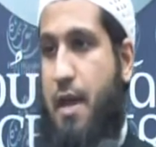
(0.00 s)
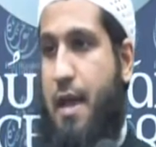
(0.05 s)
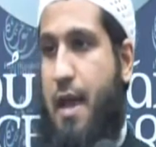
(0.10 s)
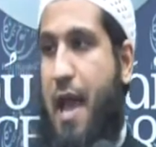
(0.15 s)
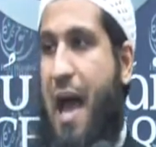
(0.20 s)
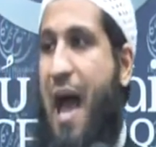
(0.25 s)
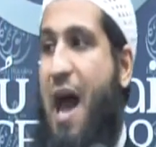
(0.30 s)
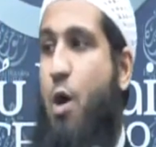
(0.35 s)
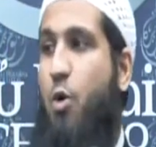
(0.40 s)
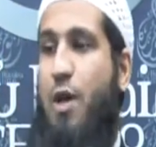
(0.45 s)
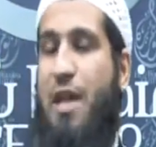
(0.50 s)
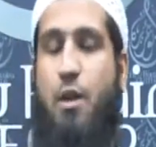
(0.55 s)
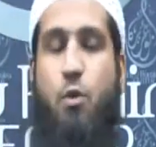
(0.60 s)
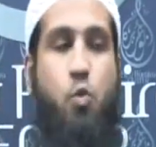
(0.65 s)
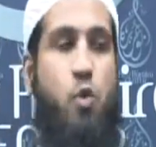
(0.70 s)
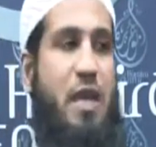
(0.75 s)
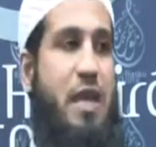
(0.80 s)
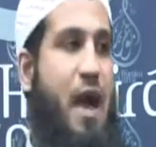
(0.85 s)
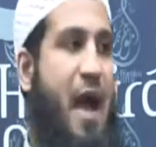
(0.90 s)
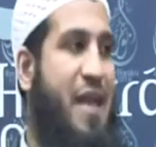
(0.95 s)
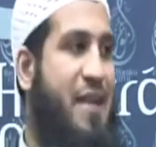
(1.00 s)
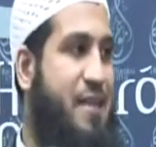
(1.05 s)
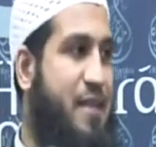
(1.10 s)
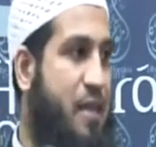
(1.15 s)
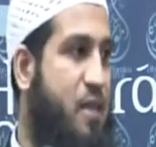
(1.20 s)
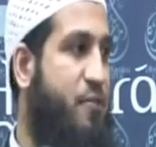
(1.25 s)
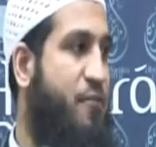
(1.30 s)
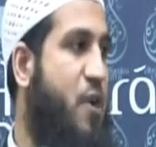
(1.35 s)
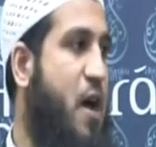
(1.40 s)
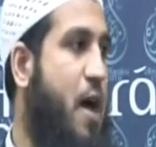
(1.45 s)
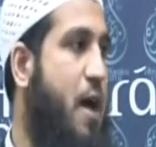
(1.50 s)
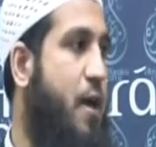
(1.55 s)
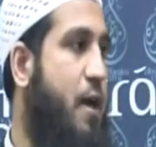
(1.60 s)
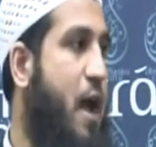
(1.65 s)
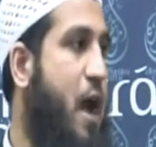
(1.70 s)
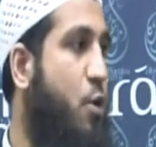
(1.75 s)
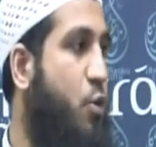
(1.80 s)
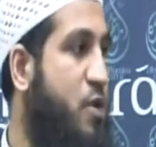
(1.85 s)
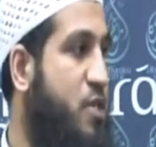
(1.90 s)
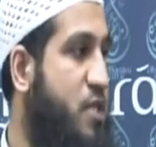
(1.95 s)
How can we identify
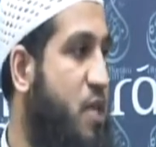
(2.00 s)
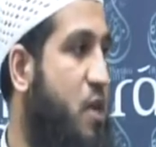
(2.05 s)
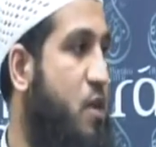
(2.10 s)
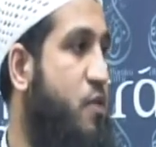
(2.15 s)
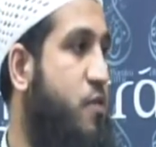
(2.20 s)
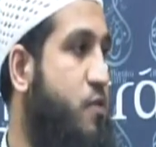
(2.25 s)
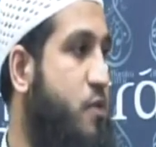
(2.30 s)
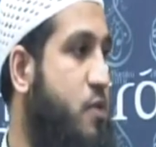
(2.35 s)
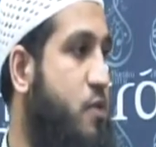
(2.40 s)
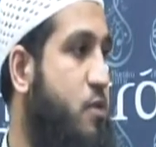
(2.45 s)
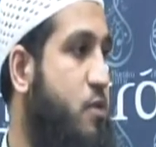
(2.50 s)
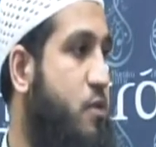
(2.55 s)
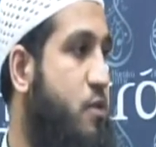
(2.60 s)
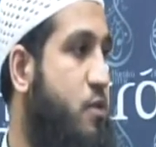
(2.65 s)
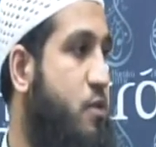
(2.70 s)
ourselves